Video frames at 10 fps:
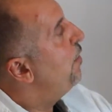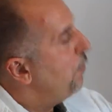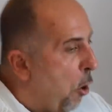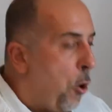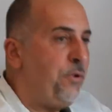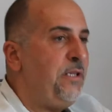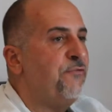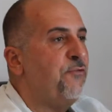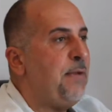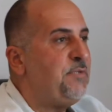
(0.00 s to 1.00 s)
holding the
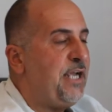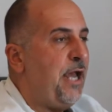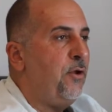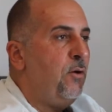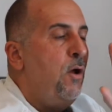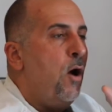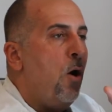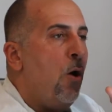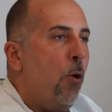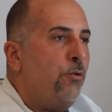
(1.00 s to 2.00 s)
frame together,
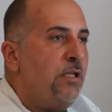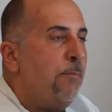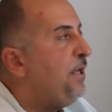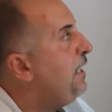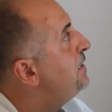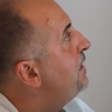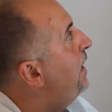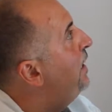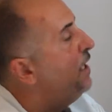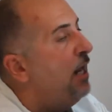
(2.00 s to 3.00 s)
holding the piece
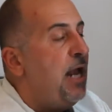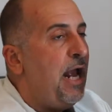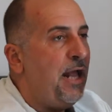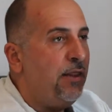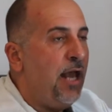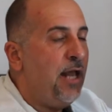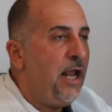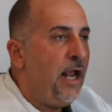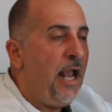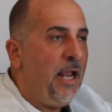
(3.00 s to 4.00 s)
in, and then
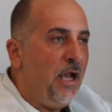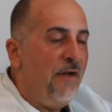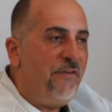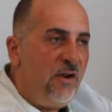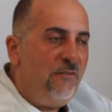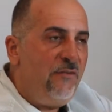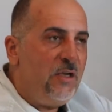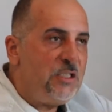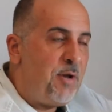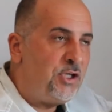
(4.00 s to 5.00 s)
a very,
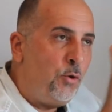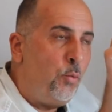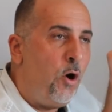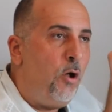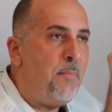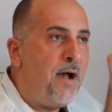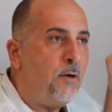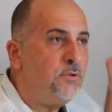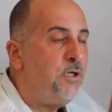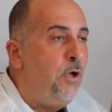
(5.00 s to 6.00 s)
very special wall
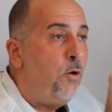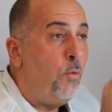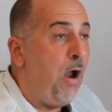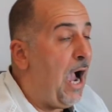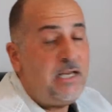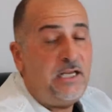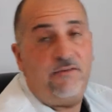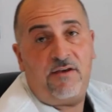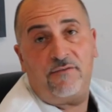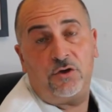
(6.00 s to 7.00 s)
mount where I didn't
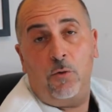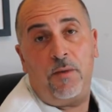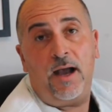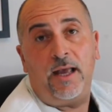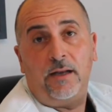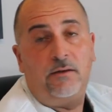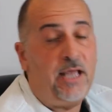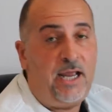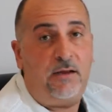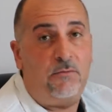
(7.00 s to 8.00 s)
even have to go buy
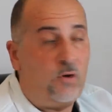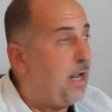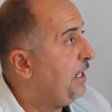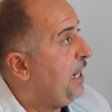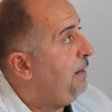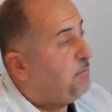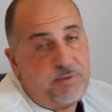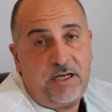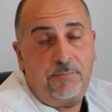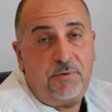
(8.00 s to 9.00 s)
it. When I came to
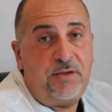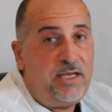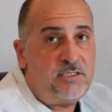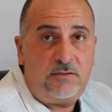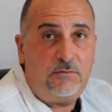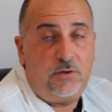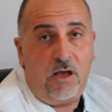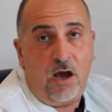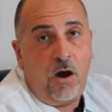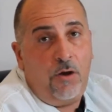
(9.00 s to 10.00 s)
pick up the piece,
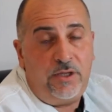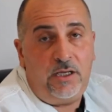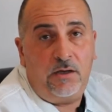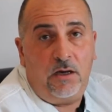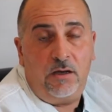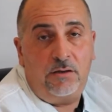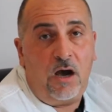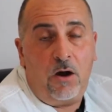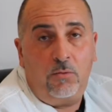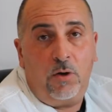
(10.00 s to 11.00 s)
all the
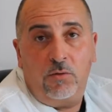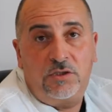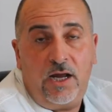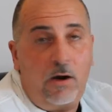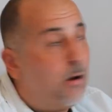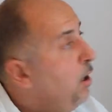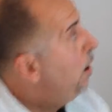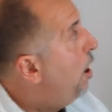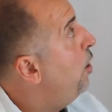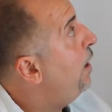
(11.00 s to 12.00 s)
hardware was there.
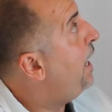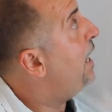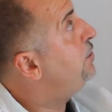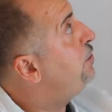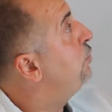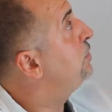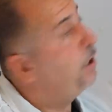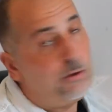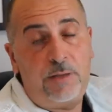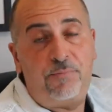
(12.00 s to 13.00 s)
All I had to do was
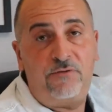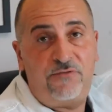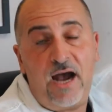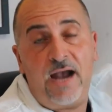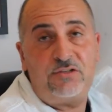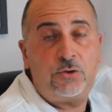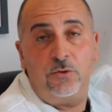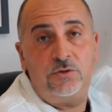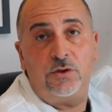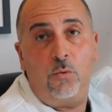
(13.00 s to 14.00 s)
literally put 5
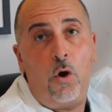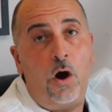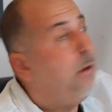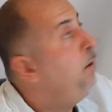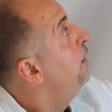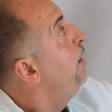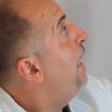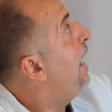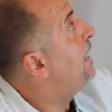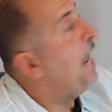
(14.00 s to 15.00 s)
screws in the wall
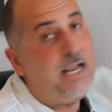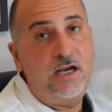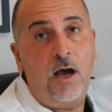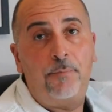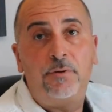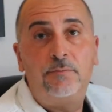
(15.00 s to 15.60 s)
and hang it up,